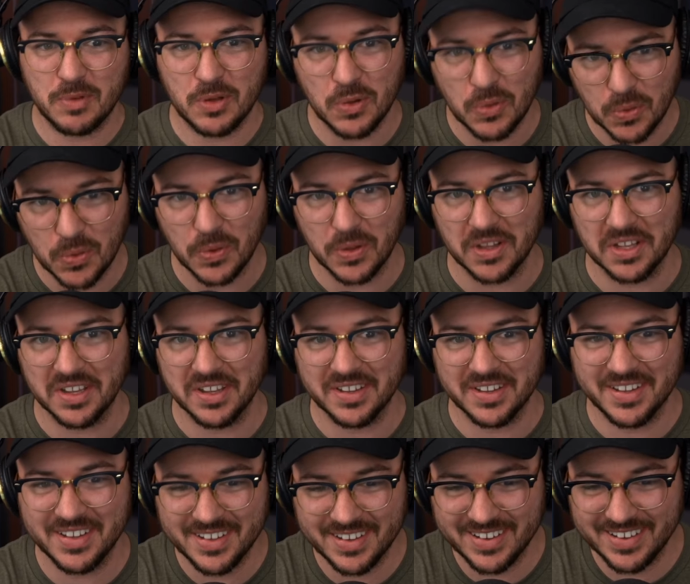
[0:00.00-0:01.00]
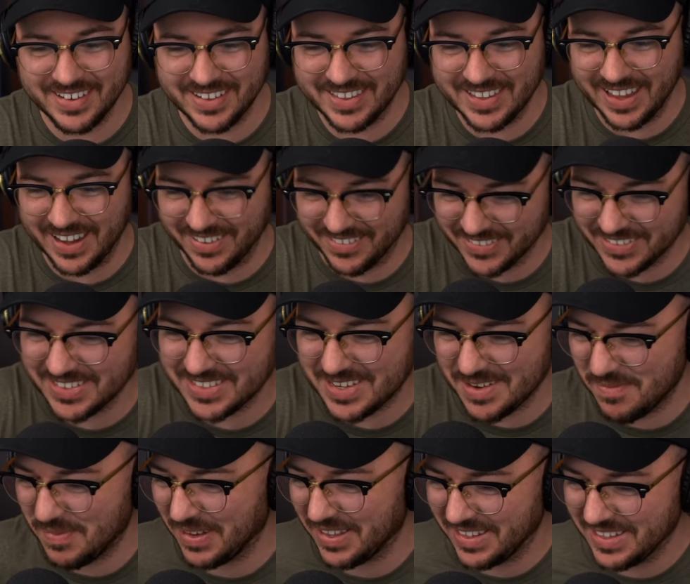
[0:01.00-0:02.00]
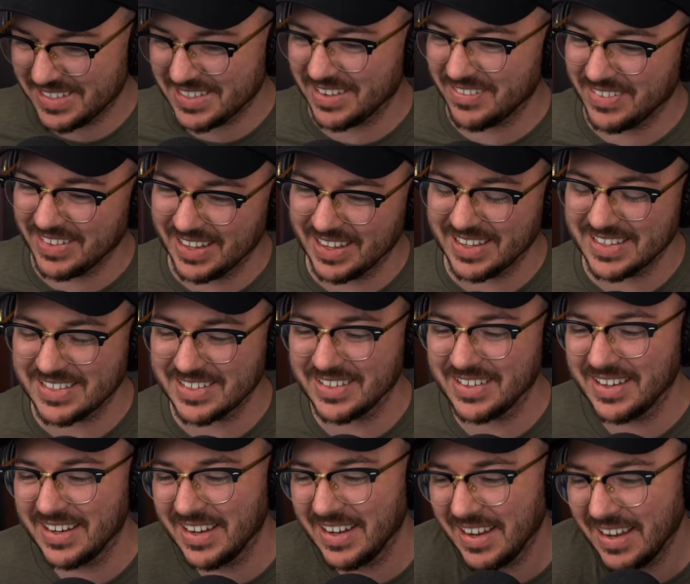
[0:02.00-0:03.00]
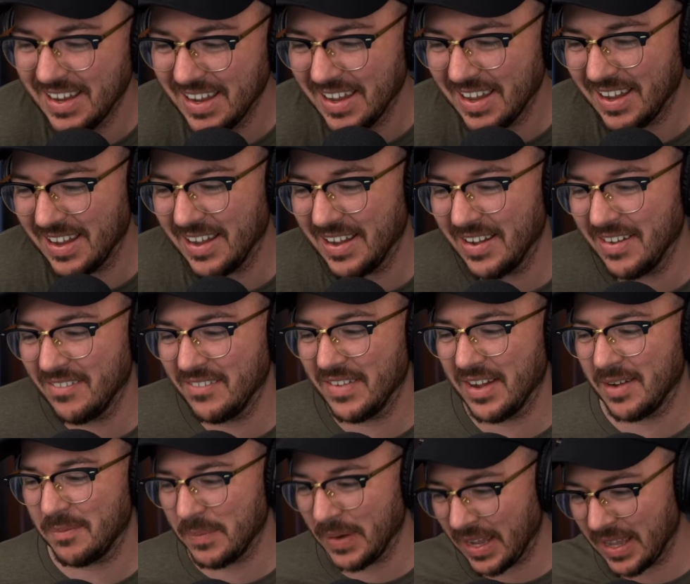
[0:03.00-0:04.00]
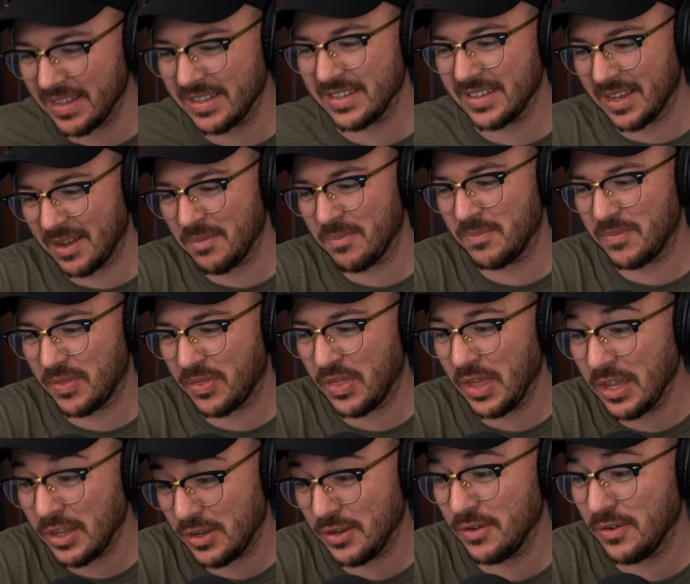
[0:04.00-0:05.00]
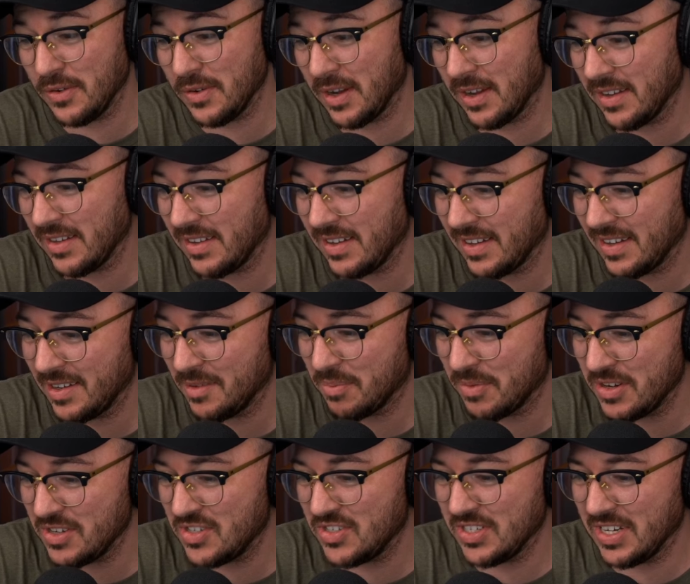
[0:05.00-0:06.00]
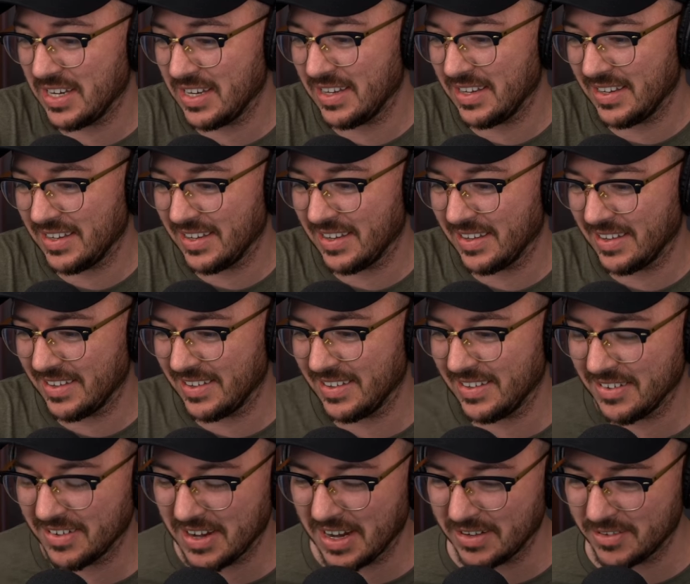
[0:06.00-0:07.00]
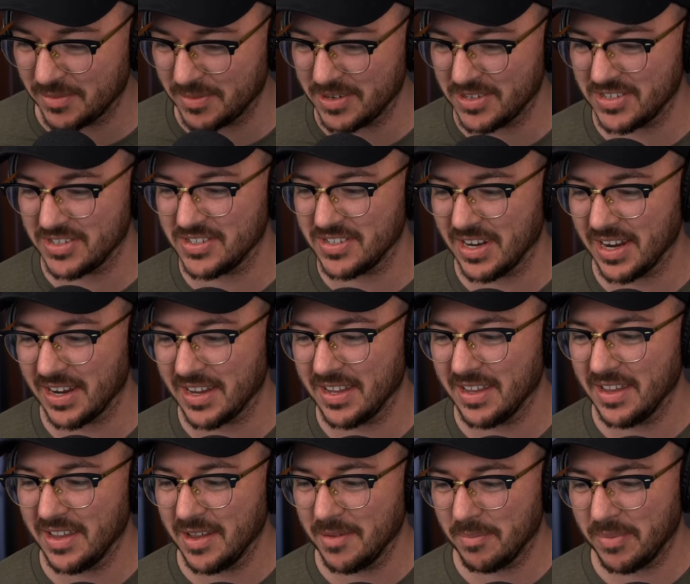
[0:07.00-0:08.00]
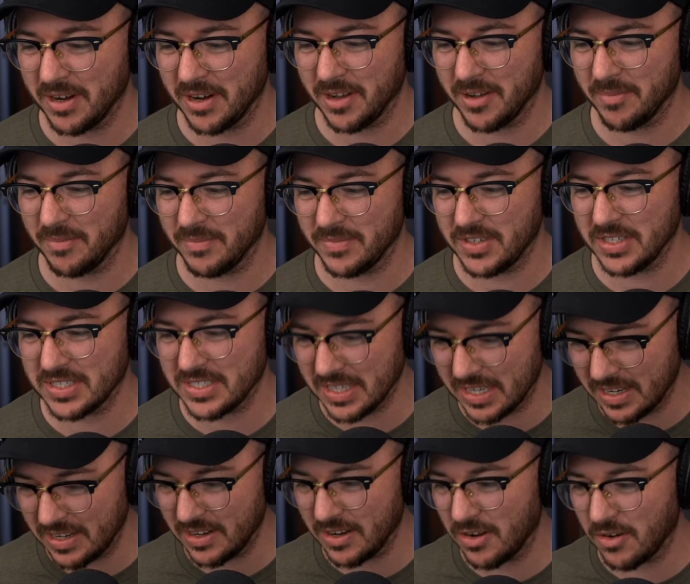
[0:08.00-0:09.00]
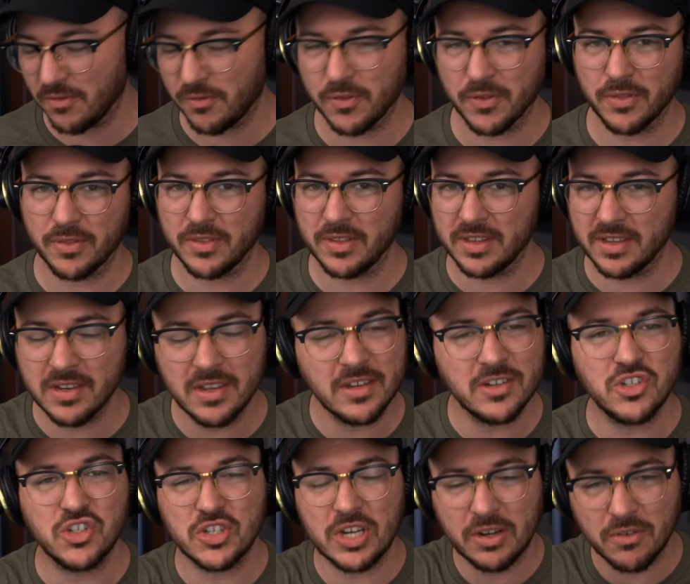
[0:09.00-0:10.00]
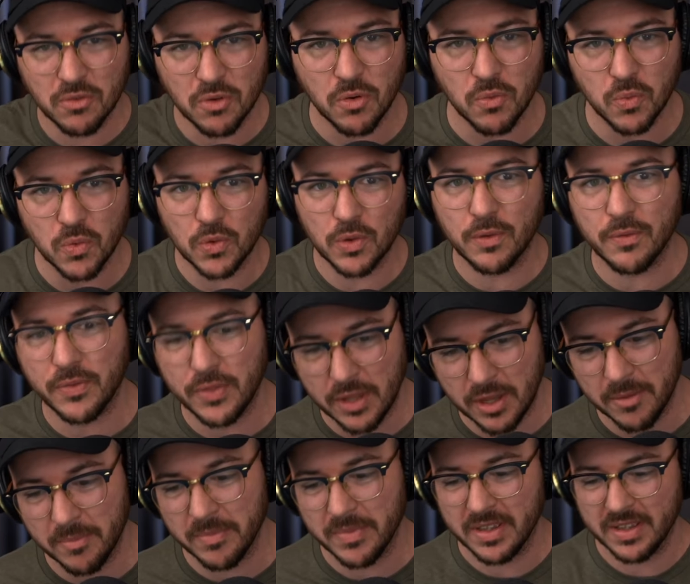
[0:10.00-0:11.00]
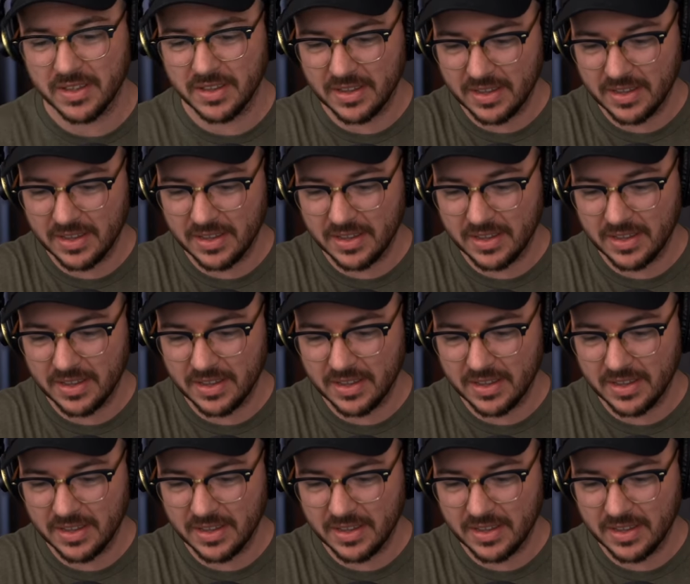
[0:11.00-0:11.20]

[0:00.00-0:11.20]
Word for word: Google it, and that'll typically tell me the answer. Thank you. I appreciate your contribution, Jack. But just letting you know, for a general rule of thumb,